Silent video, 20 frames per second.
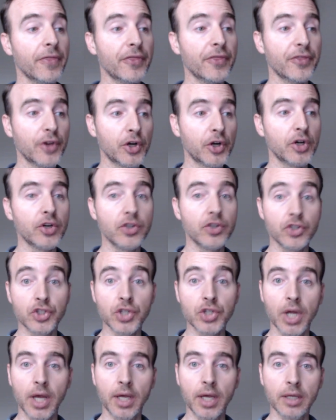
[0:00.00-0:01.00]
Third
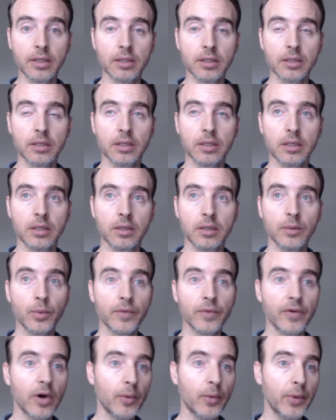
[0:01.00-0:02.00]
John.
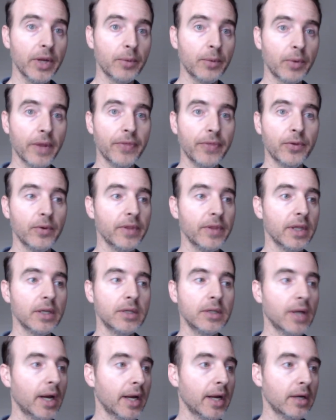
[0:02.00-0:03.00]
We've already read through the
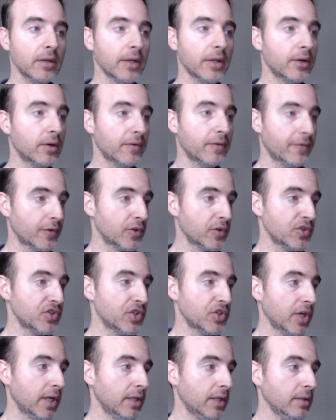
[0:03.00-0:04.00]
entire letter of First
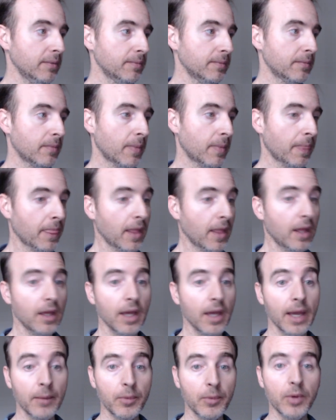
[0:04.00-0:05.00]
John,
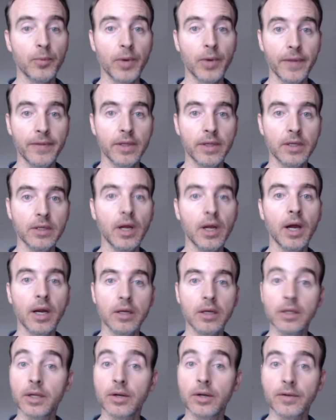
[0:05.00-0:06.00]
and we read the entire
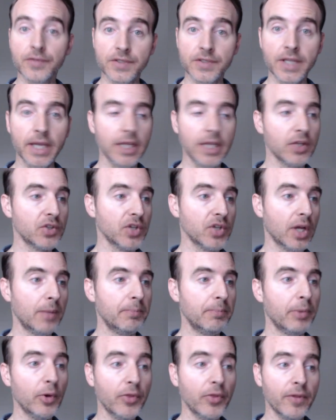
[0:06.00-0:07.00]
letter of Second John,
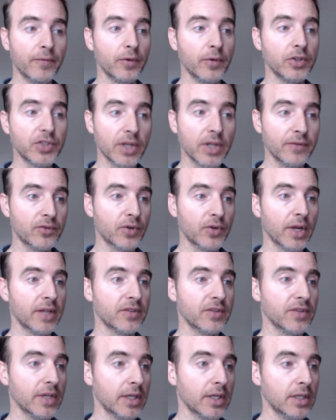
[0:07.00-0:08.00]
both of which I've
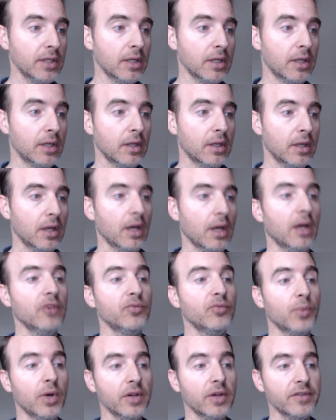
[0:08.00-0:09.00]
translated, as
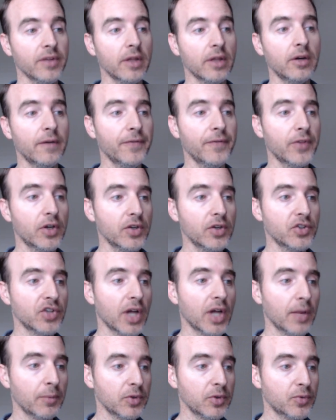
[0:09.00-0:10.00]
well as the letter of Third
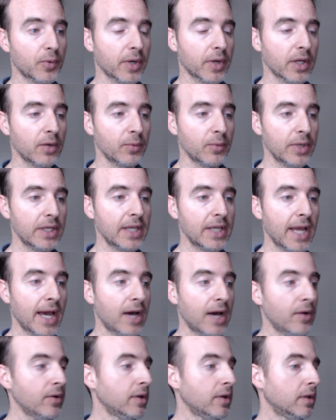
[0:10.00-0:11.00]
John, which we're going to read
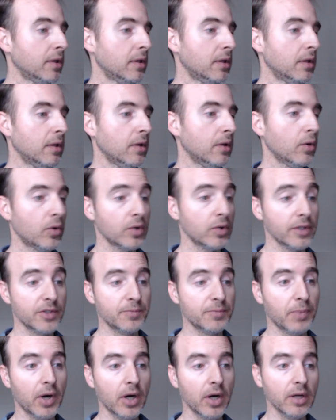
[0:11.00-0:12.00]
now, or at least
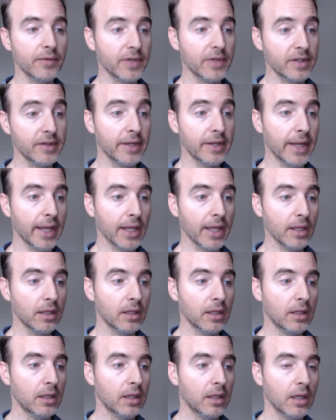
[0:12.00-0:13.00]
part of it today,
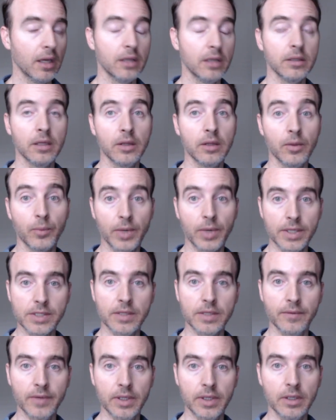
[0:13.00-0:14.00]
and then the rest
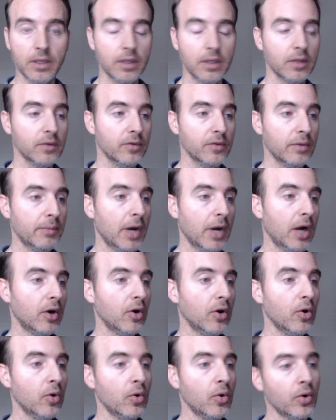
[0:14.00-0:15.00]
of it
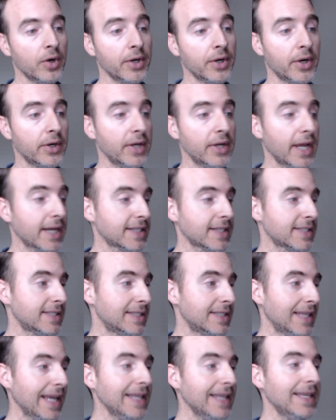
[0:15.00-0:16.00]
tomorrow or in our next
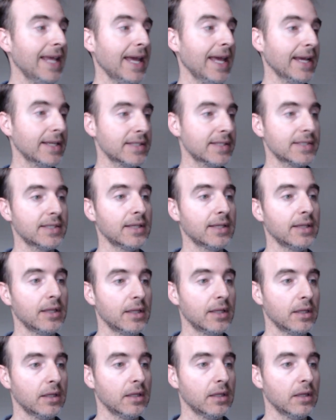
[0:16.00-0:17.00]
day text,
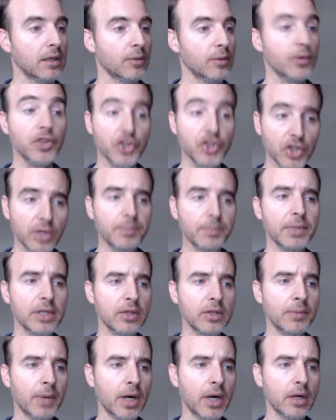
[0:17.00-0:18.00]
which should be
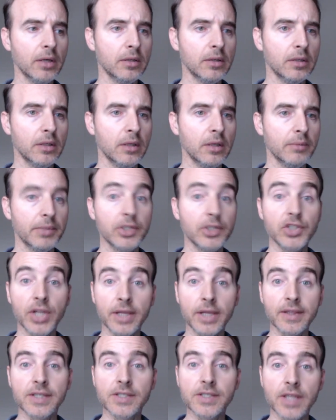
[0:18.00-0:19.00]
tomorrow. But
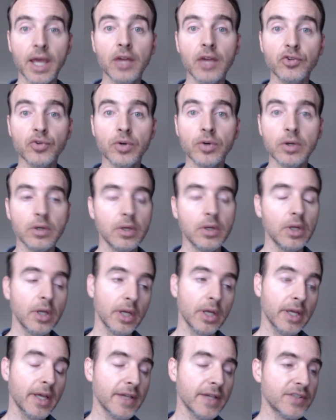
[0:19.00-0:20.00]
check the schedule
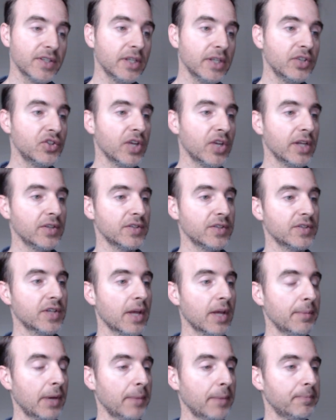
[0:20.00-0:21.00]
in case any changes
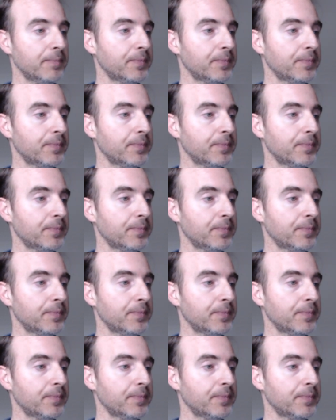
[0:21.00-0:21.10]
come up.